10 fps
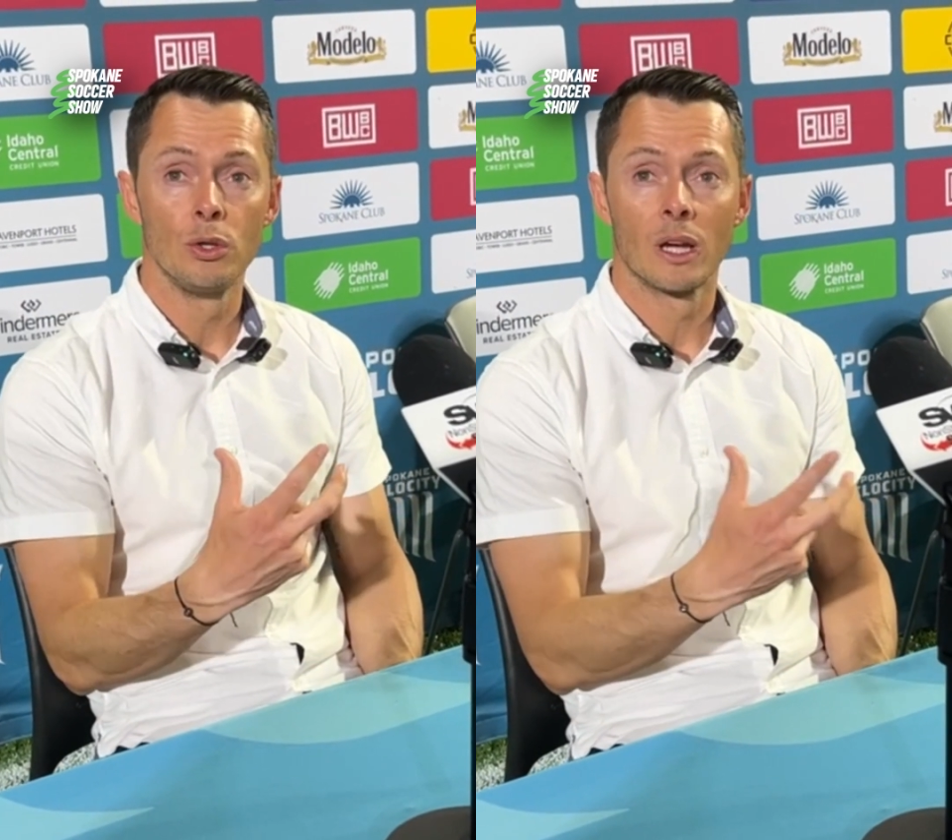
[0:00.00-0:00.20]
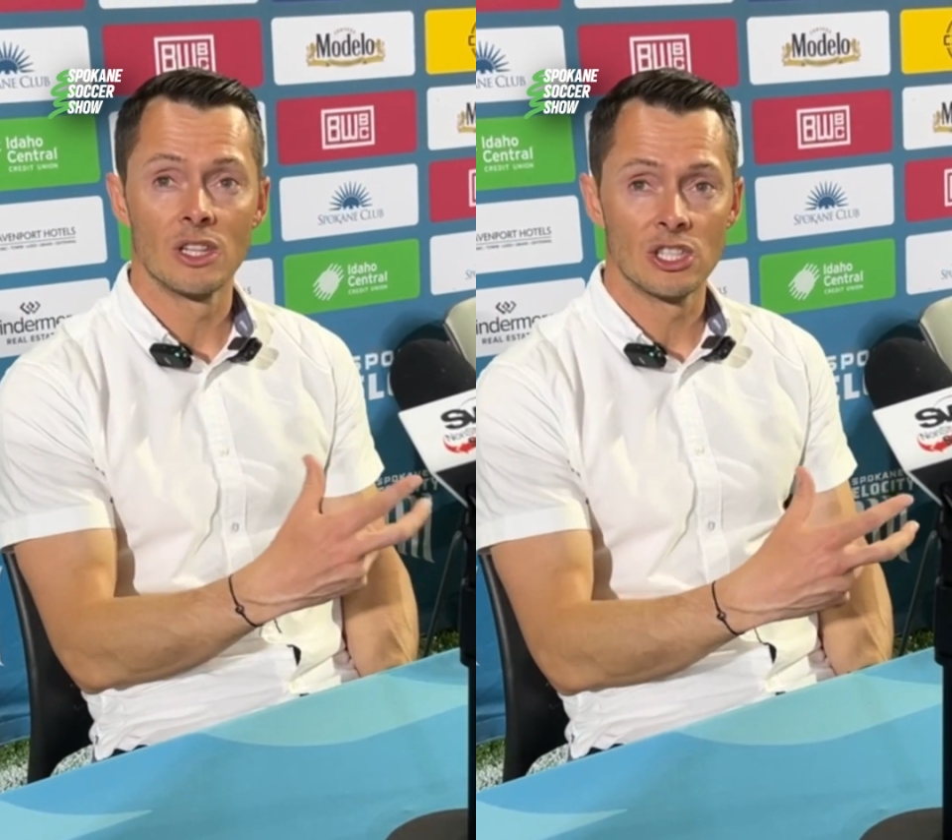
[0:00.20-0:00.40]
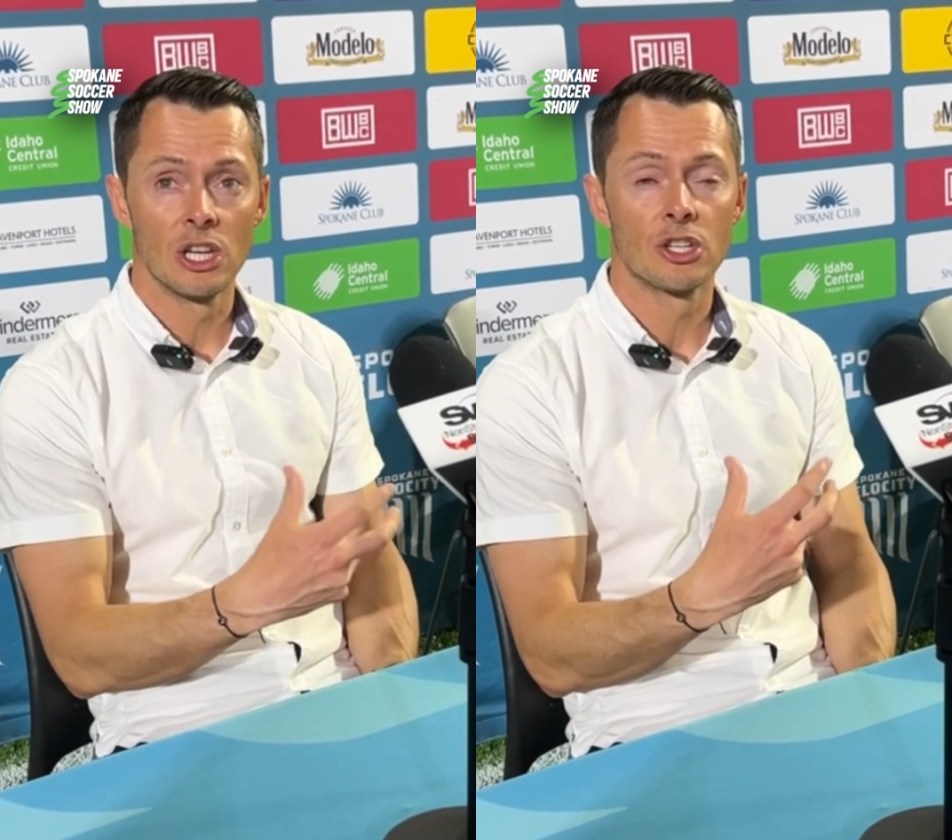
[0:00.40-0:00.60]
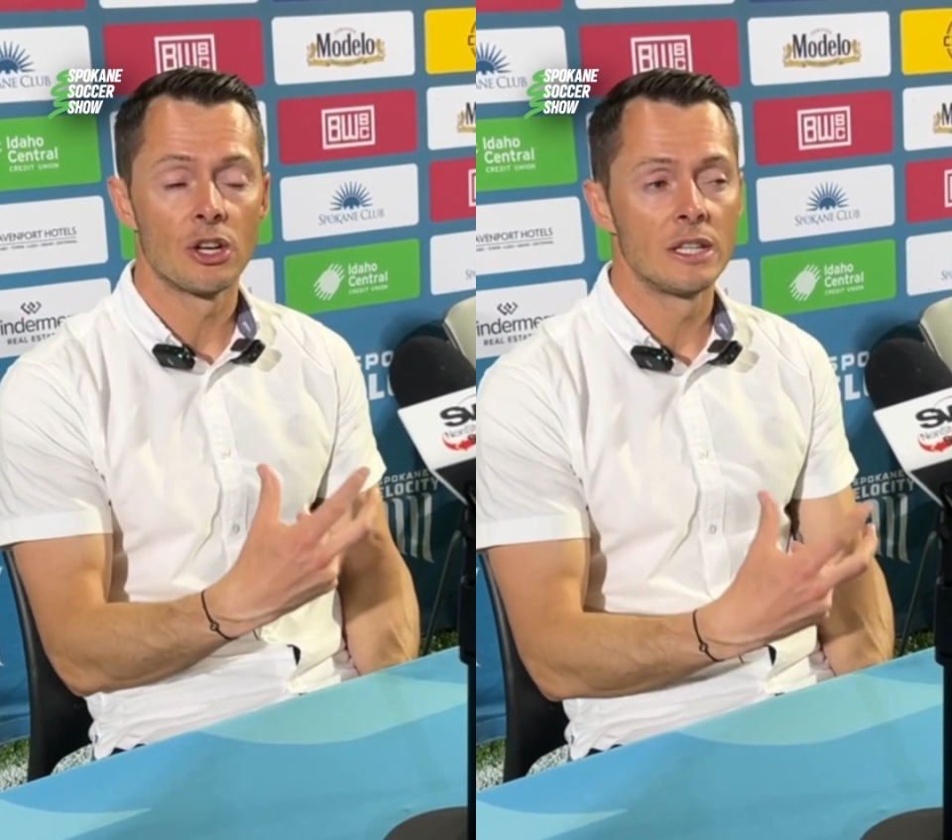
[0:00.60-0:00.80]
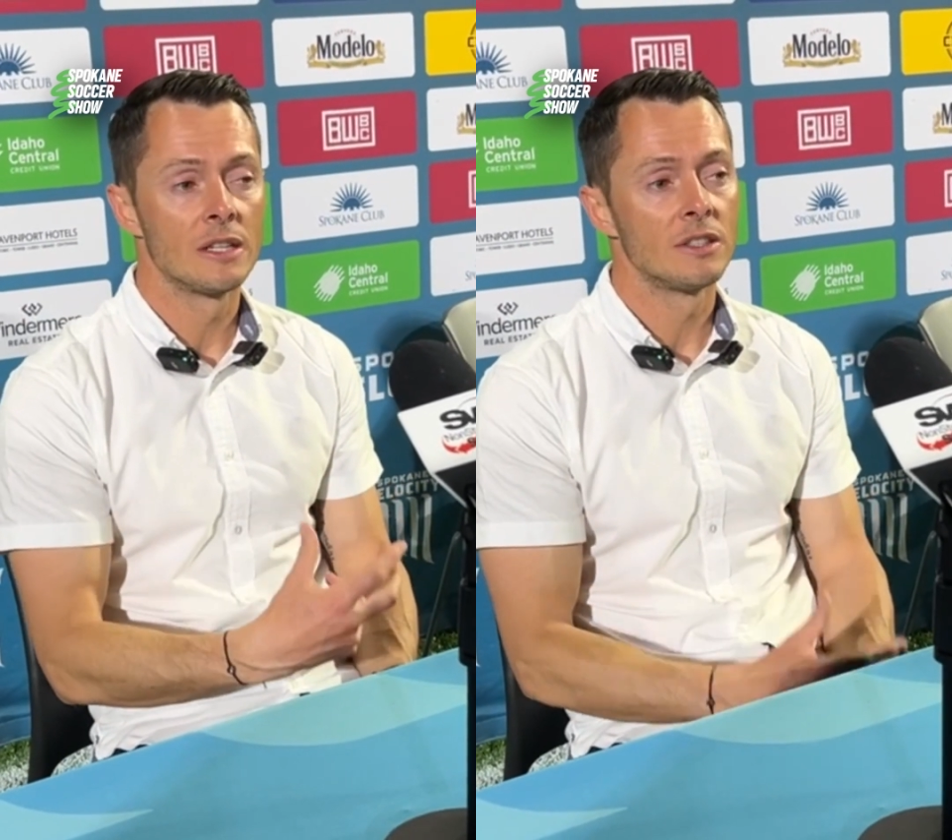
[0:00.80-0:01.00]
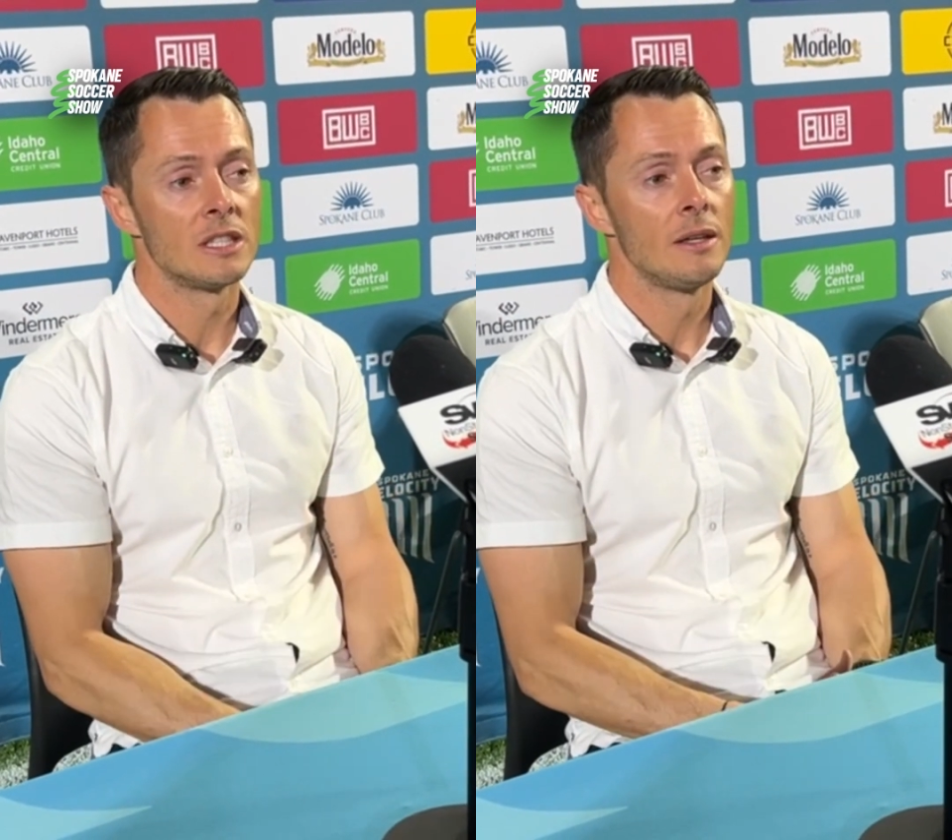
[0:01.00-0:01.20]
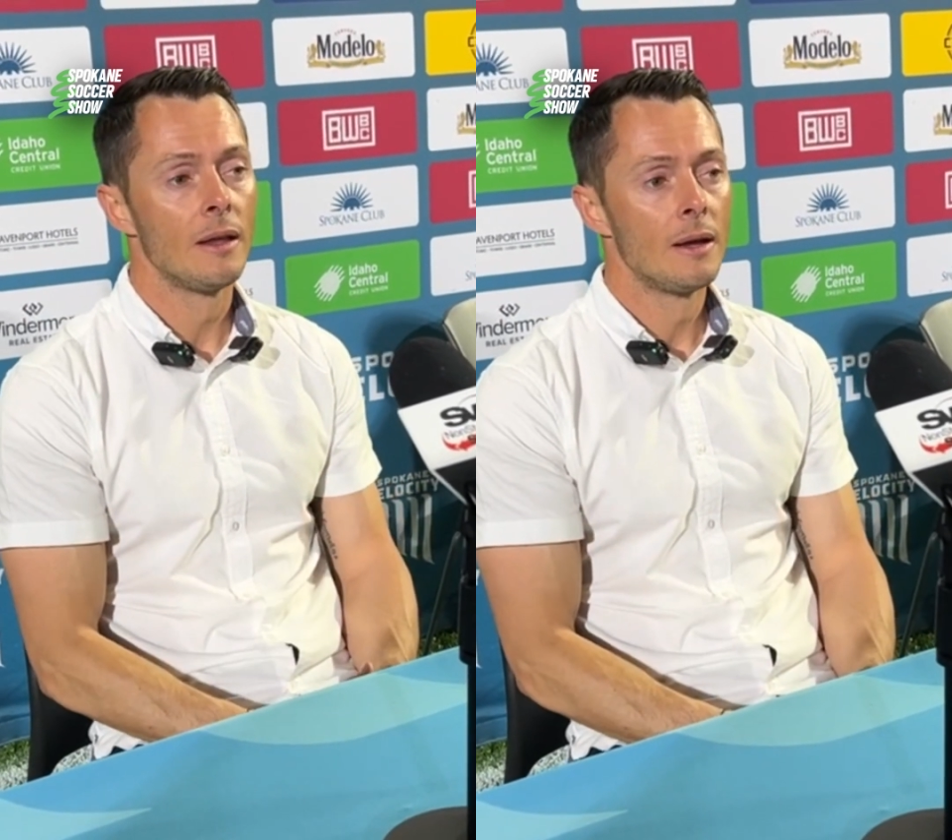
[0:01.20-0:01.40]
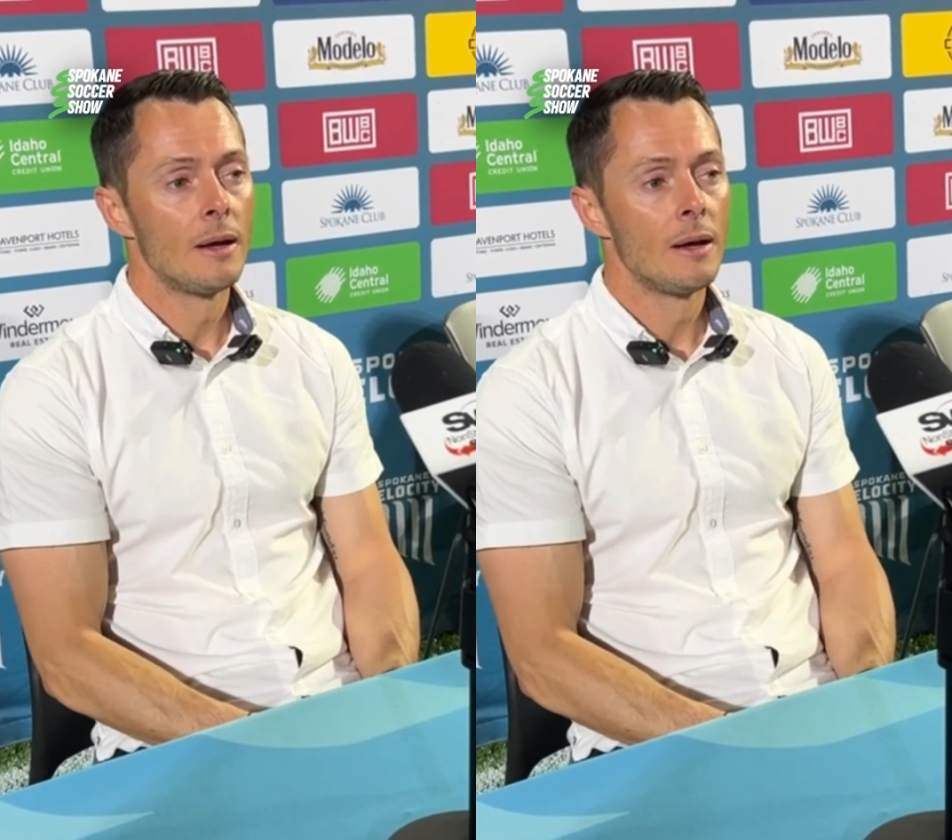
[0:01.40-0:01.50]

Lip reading: you can see his creativity.